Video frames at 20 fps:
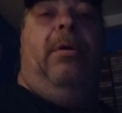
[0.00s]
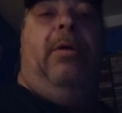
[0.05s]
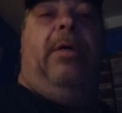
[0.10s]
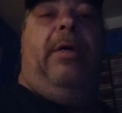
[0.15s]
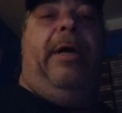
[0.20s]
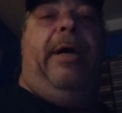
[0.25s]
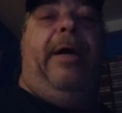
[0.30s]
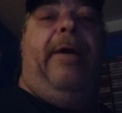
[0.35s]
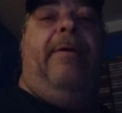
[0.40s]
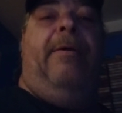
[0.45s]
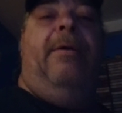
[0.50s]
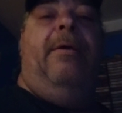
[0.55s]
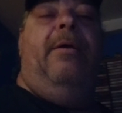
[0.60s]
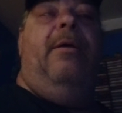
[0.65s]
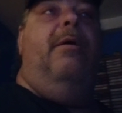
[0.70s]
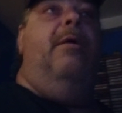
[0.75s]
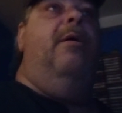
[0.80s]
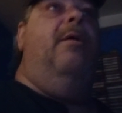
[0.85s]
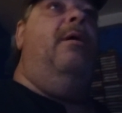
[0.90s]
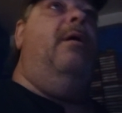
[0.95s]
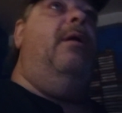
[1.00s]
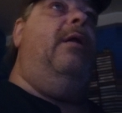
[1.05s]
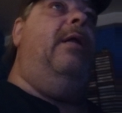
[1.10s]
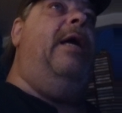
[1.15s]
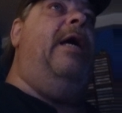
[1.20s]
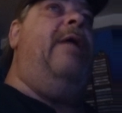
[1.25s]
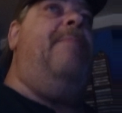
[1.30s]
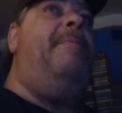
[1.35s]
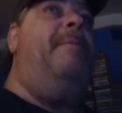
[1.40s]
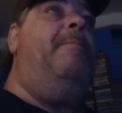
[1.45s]
Okay, a
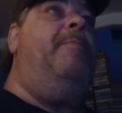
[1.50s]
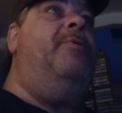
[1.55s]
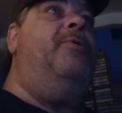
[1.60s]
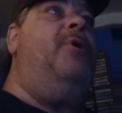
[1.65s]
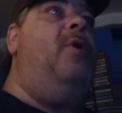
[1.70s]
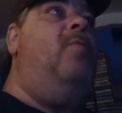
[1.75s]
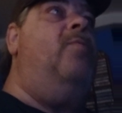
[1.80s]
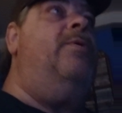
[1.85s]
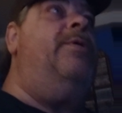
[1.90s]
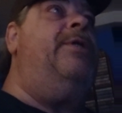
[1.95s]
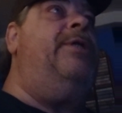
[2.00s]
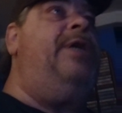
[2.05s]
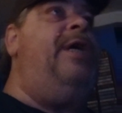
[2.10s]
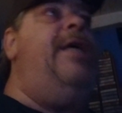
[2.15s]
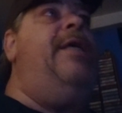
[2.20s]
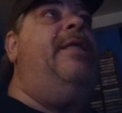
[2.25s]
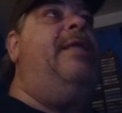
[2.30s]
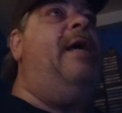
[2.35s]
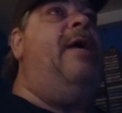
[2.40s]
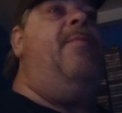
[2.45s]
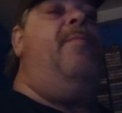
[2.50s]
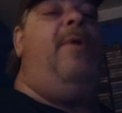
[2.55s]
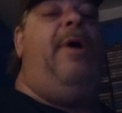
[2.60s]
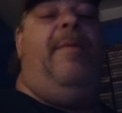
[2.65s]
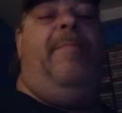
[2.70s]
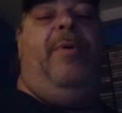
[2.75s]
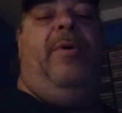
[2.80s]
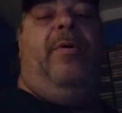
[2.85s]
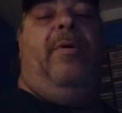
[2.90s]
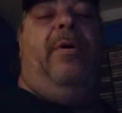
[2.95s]
lot of people don't see it that
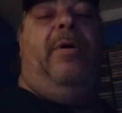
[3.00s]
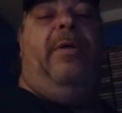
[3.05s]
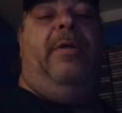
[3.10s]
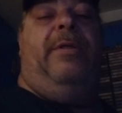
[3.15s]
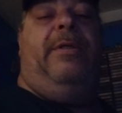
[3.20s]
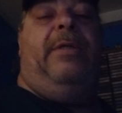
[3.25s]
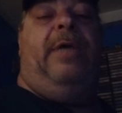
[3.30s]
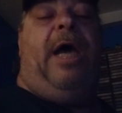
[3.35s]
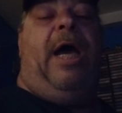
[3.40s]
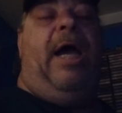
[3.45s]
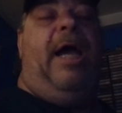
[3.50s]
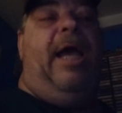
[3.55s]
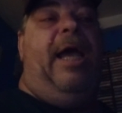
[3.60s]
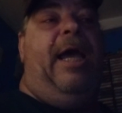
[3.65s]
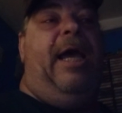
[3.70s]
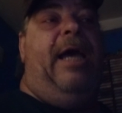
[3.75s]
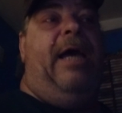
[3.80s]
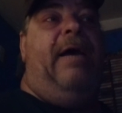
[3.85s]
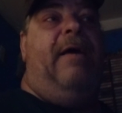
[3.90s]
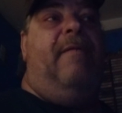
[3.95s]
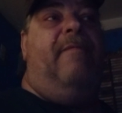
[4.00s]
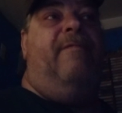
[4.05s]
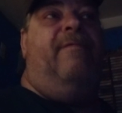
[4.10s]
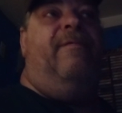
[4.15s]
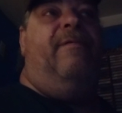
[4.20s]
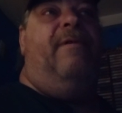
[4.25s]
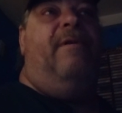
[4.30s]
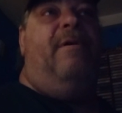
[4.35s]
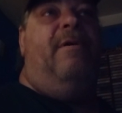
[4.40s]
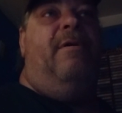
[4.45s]
way because I
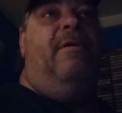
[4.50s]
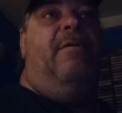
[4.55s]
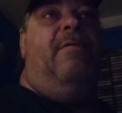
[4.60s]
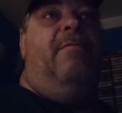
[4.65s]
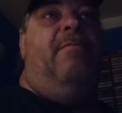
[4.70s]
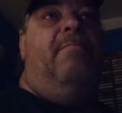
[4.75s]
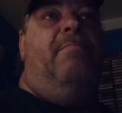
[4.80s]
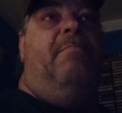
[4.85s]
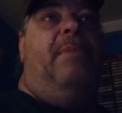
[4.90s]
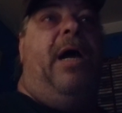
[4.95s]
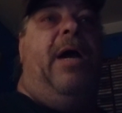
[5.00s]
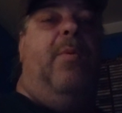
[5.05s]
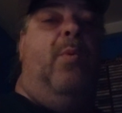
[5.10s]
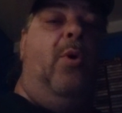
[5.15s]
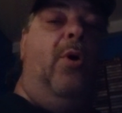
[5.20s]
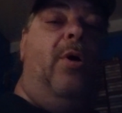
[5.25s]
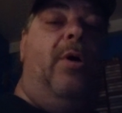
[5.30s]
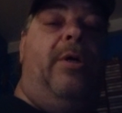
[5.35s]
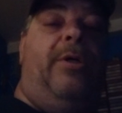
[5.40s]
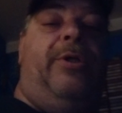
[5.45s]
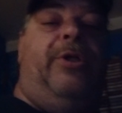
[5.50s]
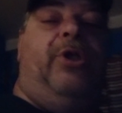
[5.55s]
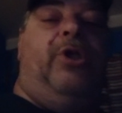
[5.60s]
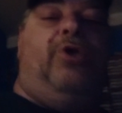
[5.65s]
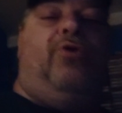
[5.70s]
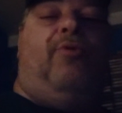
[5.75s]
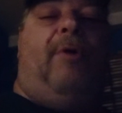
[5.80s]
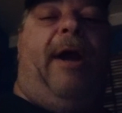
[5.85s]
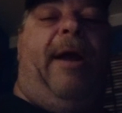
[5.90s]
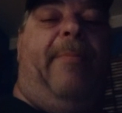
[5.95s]
have my words
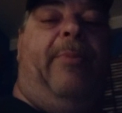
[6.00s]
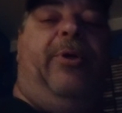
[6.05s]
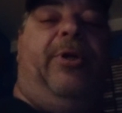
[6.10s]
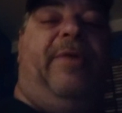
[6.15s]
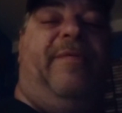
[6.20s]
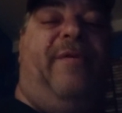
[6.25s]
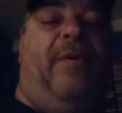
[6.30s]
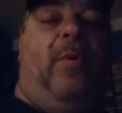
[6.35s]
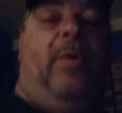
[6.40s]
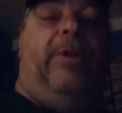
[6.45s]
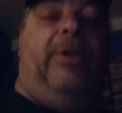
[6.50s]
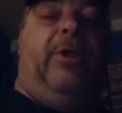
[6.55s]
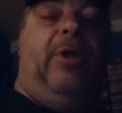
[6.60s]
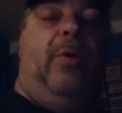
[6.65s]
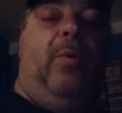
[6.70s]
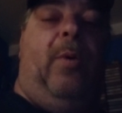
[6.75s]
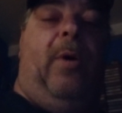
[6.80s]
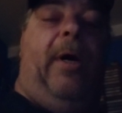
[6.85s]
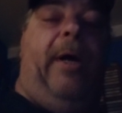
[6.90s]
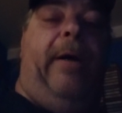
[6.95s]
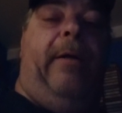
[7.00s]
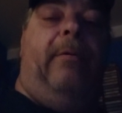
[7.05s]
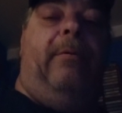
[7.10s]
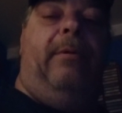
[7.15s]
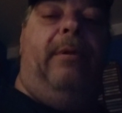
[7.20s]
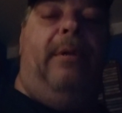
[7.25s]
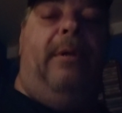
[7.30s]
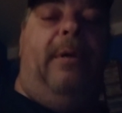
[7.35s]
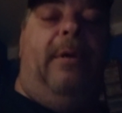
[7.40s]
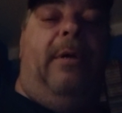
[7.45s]
scrambled every once in a while.
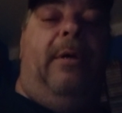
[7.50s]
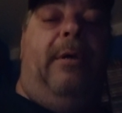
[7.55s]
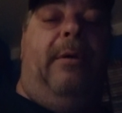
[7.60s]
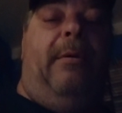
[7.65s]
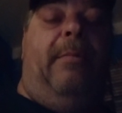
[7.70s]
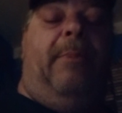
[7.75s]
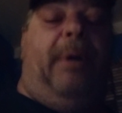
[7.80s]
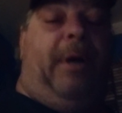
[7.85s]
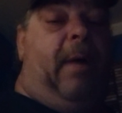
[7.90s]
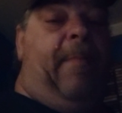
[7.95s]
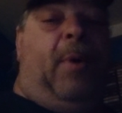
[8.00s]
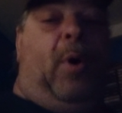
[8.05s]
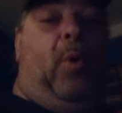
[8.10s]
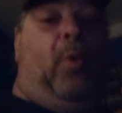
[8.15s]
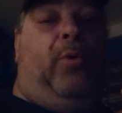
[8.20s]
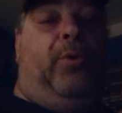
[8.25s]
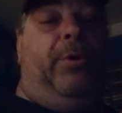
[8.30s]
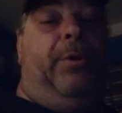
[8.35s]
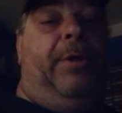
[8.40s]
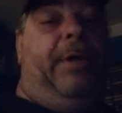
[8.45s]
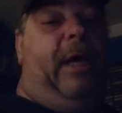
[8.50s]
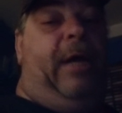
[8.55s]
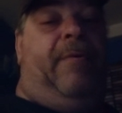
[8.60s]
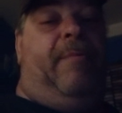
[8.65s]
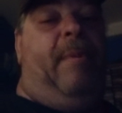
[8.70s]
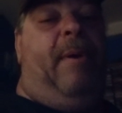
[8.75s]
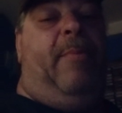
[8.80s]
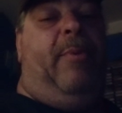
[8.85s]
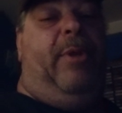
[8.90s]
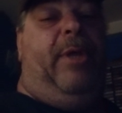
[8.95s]
But I'm old. You got to
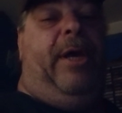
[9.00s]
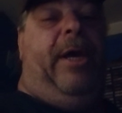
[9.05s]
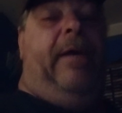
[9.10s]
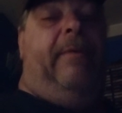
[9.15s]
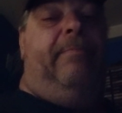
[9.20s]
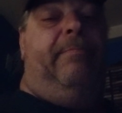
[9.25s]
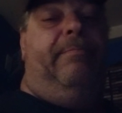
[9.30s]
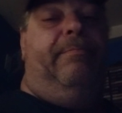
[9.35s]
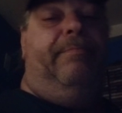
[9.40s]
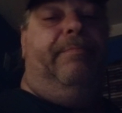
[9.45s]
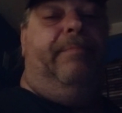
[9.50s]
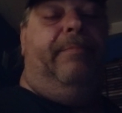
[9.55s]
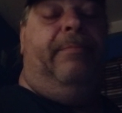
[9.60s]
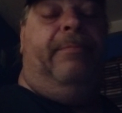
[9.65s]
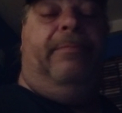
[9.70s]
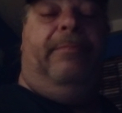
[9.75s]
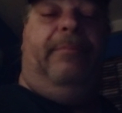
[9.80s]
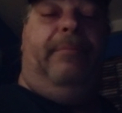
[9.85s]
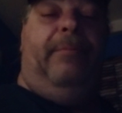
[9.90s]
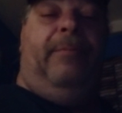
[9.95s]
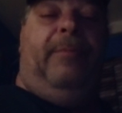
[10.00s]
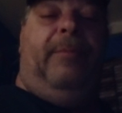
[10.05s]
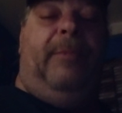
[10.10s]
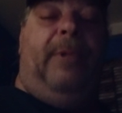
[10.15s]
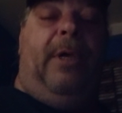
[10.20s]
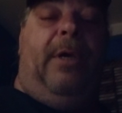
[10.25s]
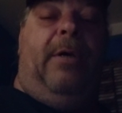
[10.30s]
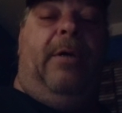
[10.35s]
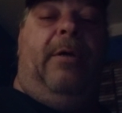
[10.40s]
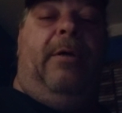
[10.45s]
remember that.
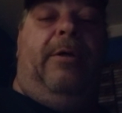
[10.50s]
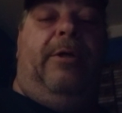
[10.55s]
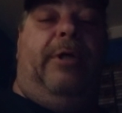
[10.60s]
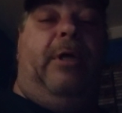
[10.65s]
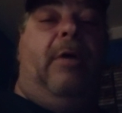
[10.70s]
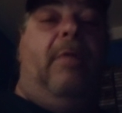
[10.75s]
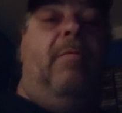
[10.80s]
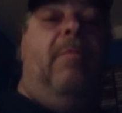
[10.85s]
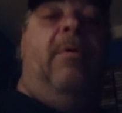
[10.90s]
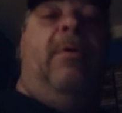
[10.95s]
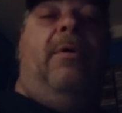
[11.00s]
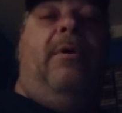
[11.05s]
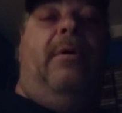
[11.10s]
So